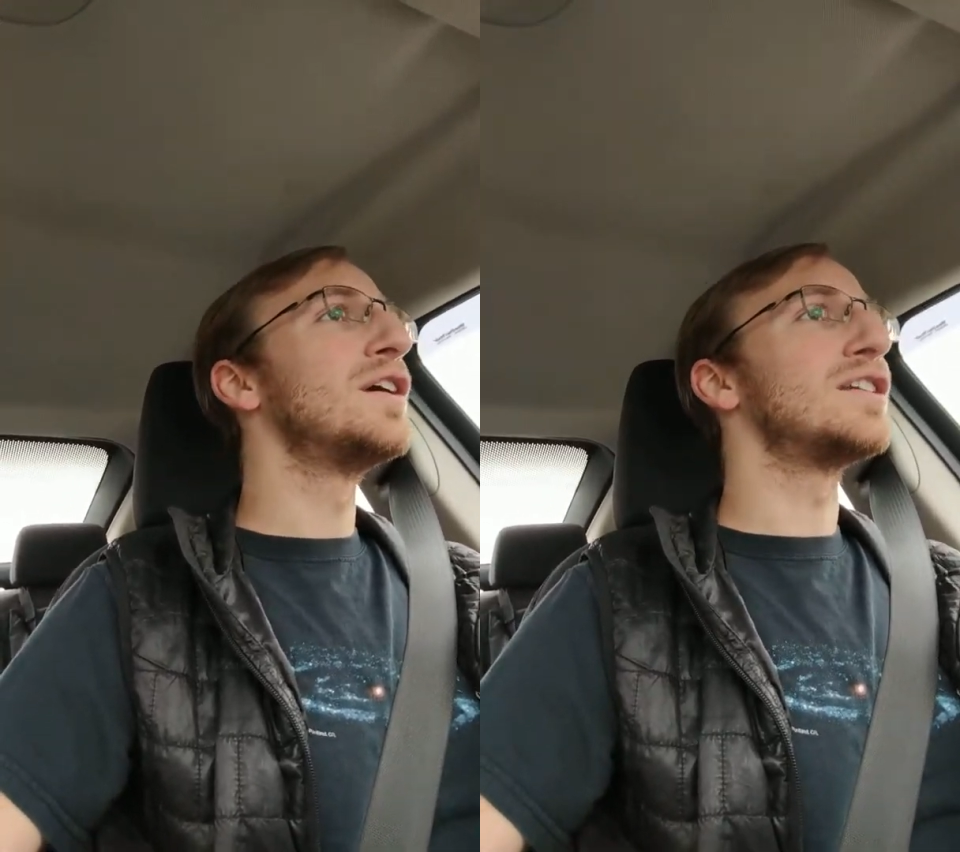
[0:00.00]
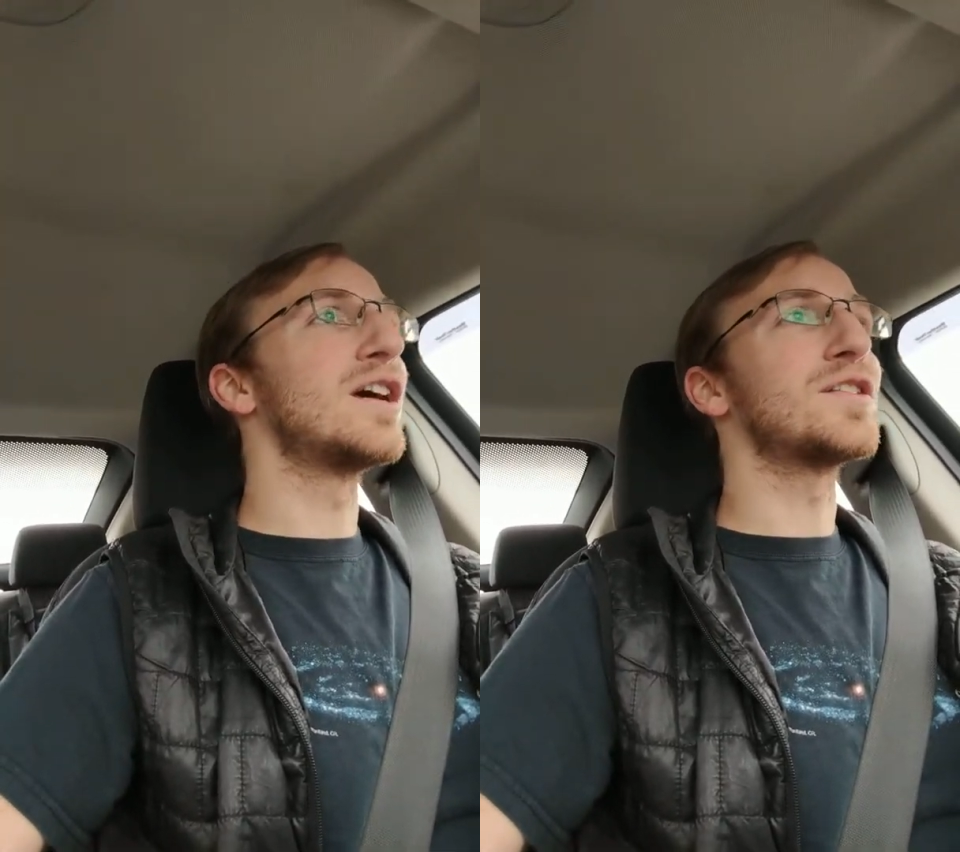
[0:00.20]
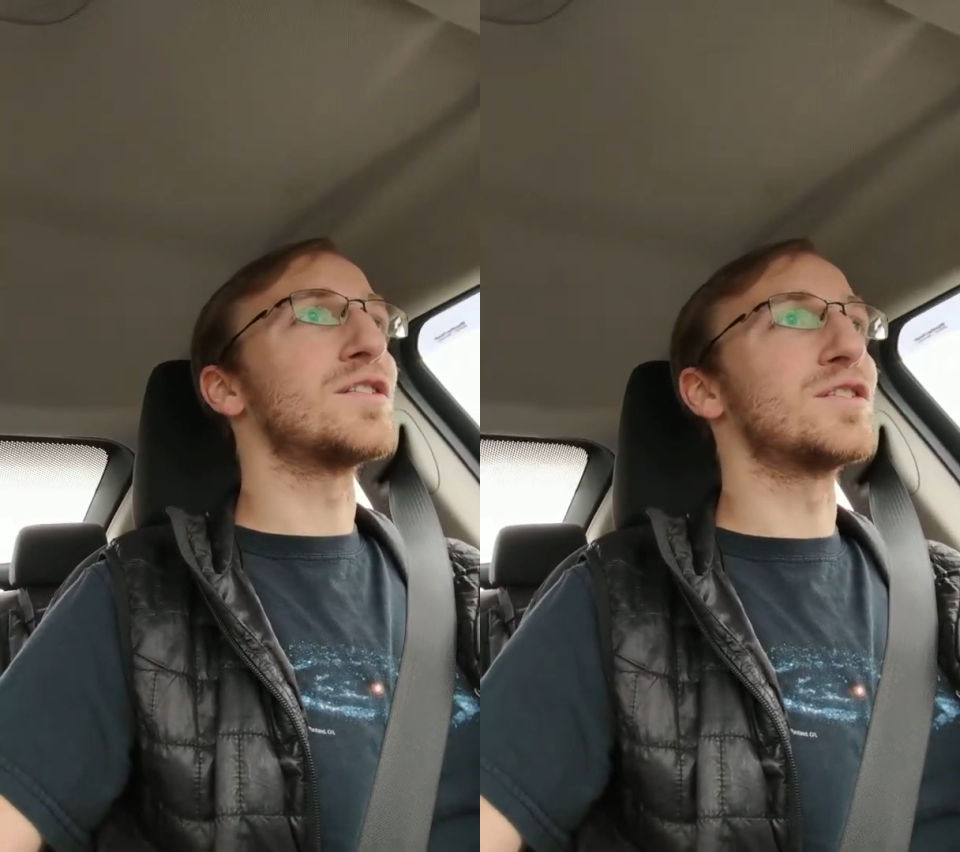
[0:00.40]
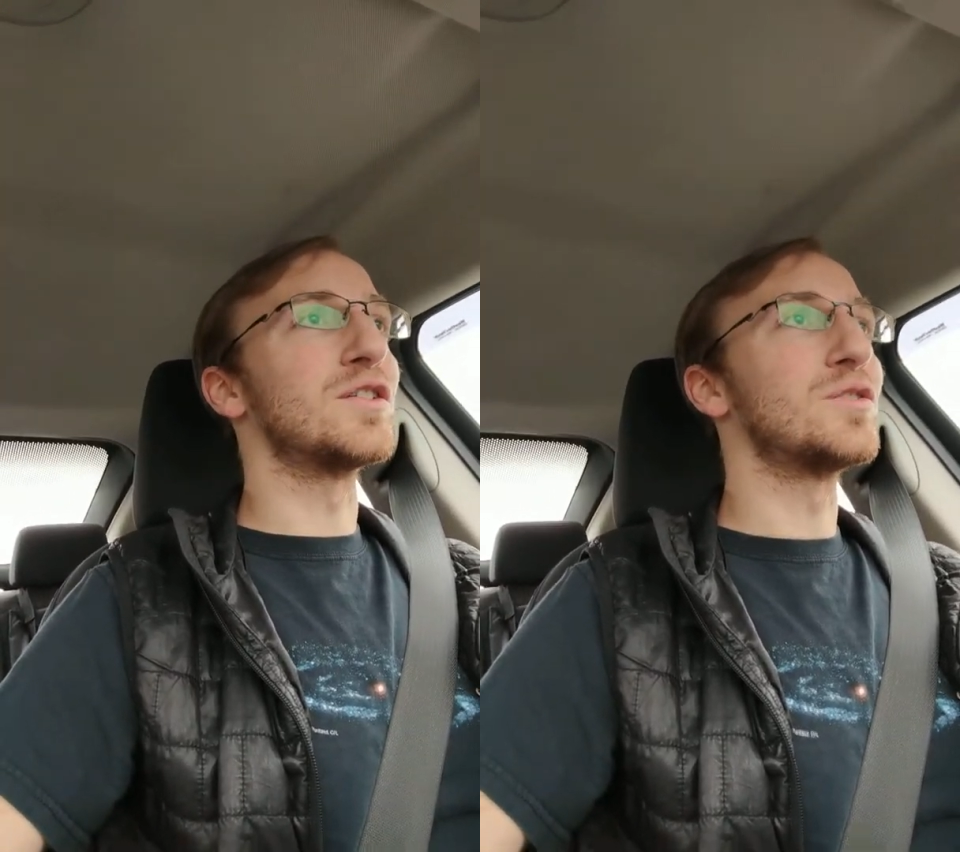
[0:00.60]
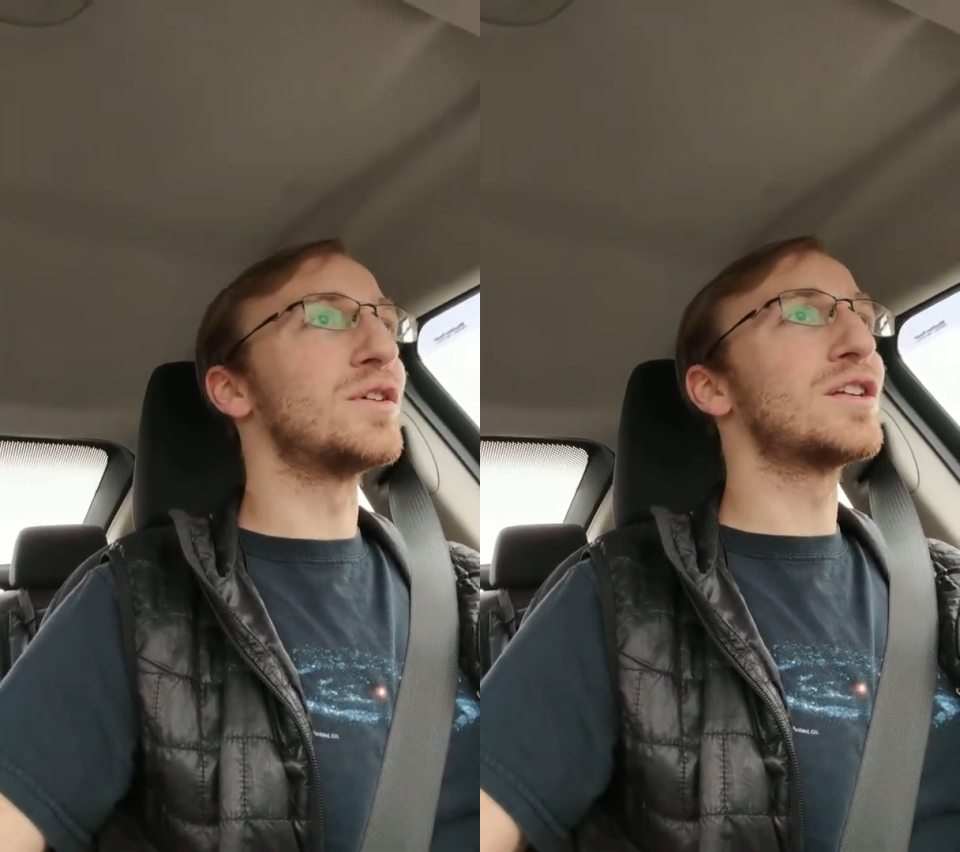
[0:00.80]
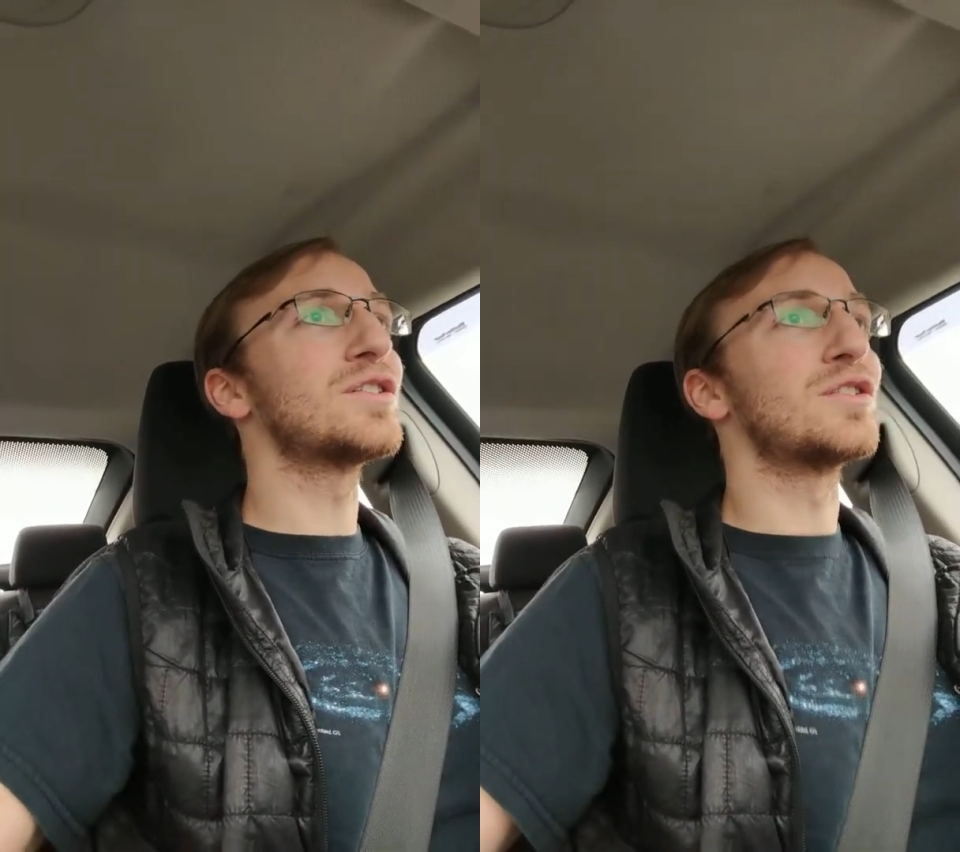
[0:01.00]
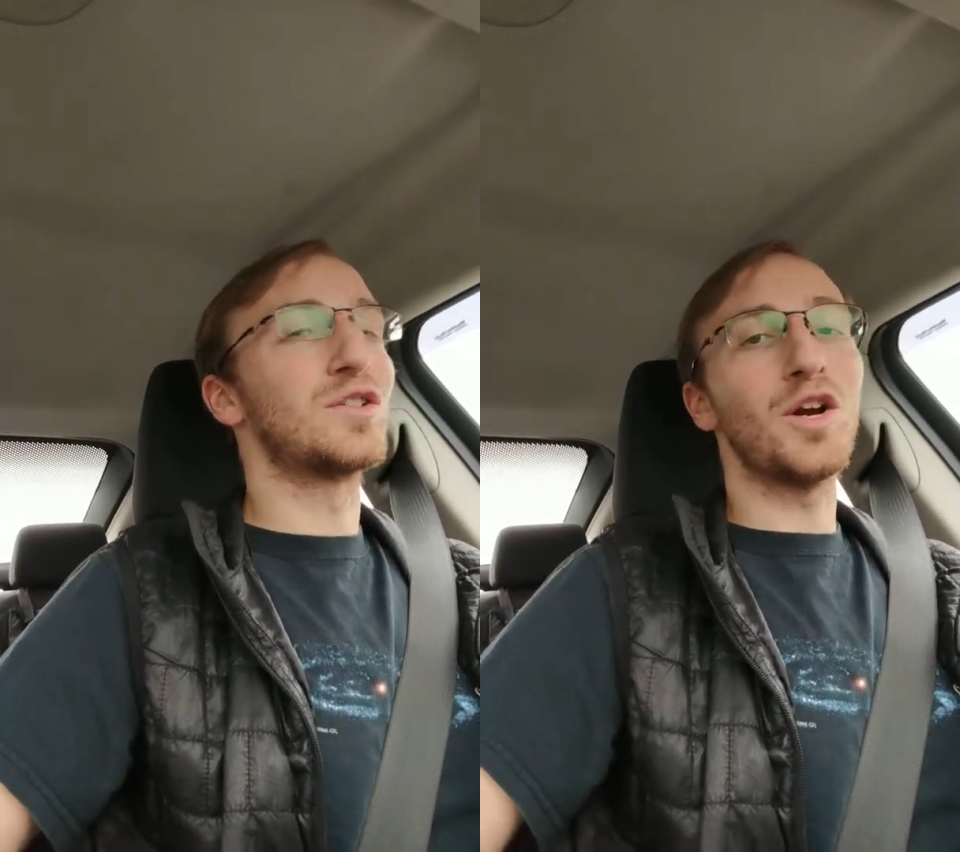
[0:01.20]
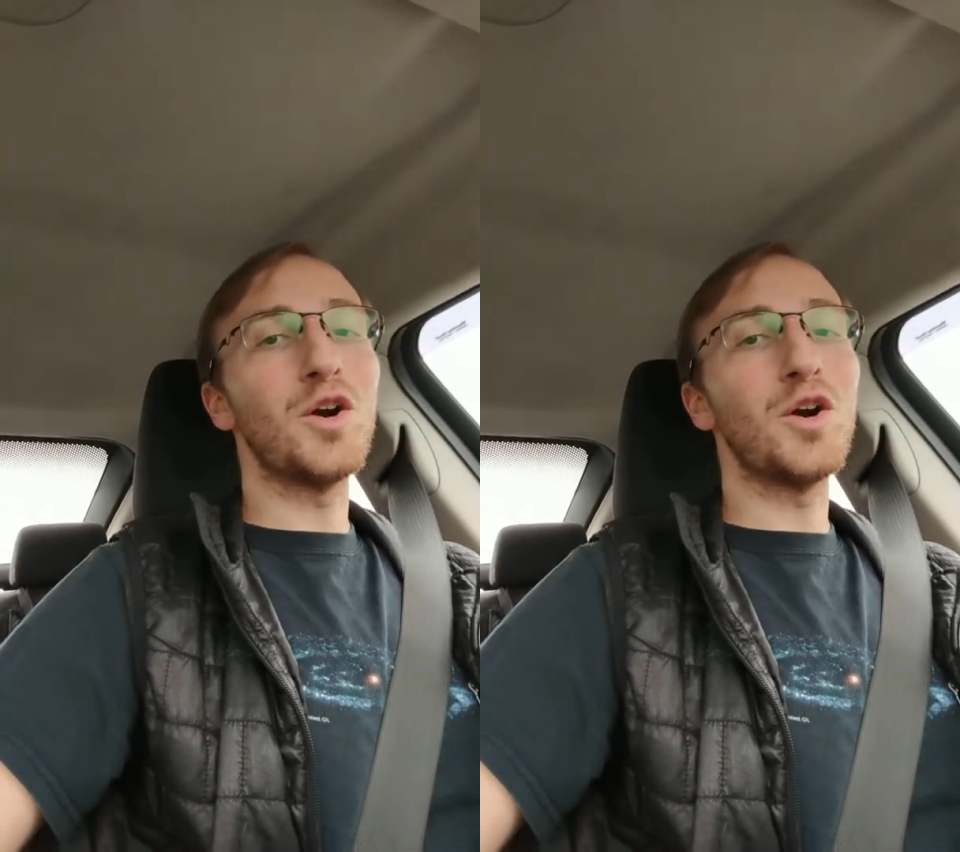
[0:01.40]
It doesn't